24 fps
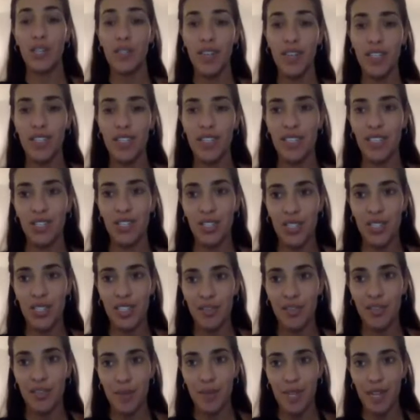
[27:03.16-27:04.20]
of our clinicians
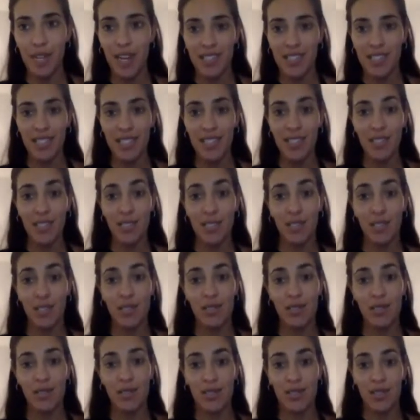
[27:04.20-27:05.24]
have been asking us
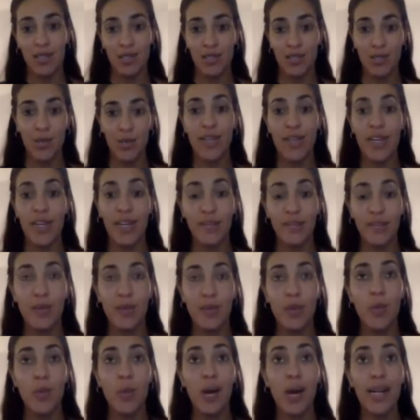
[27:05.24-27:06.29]
to create
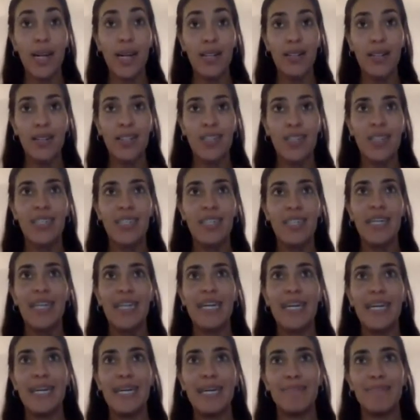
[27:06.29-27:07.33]
for a while.
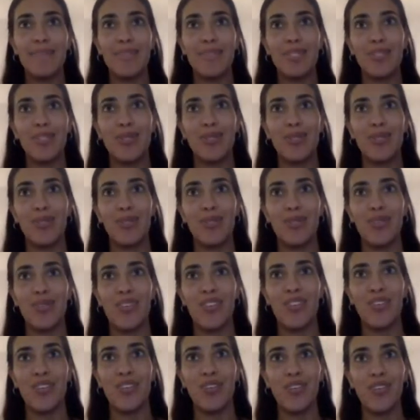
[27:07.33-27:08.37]
So
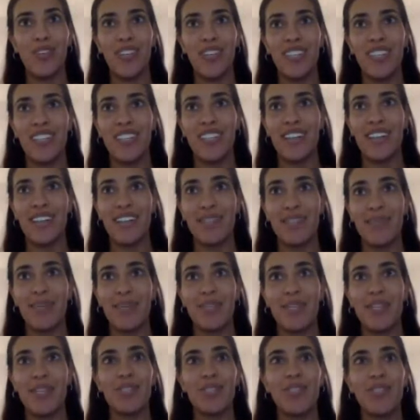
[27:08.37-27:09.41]
they're all very excited
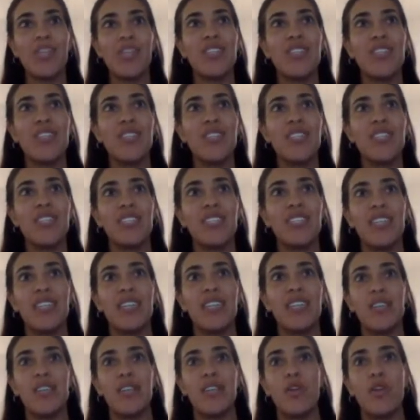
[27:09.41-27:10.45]
about it. So here you can
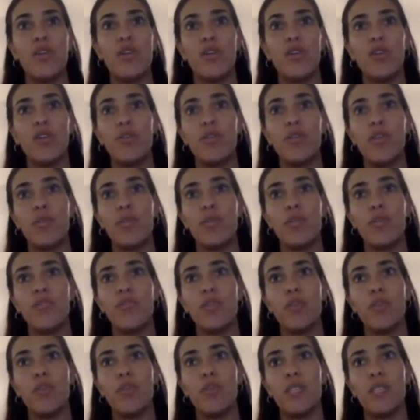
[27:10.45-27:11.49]
see the overall brain
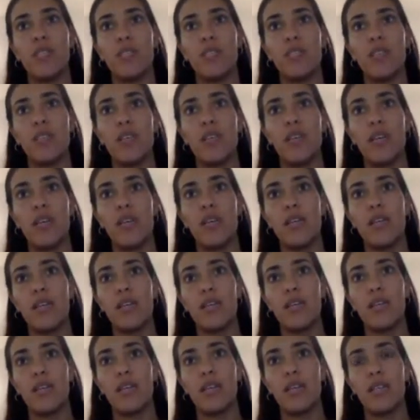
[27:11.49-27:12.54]
performance
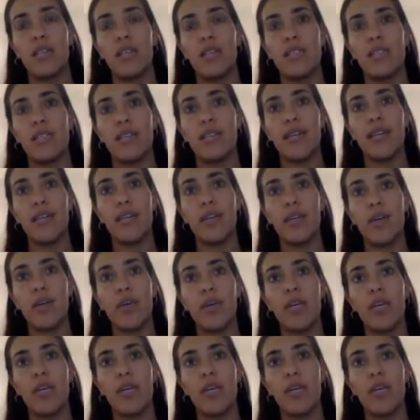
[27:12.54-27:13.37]
in this diagram.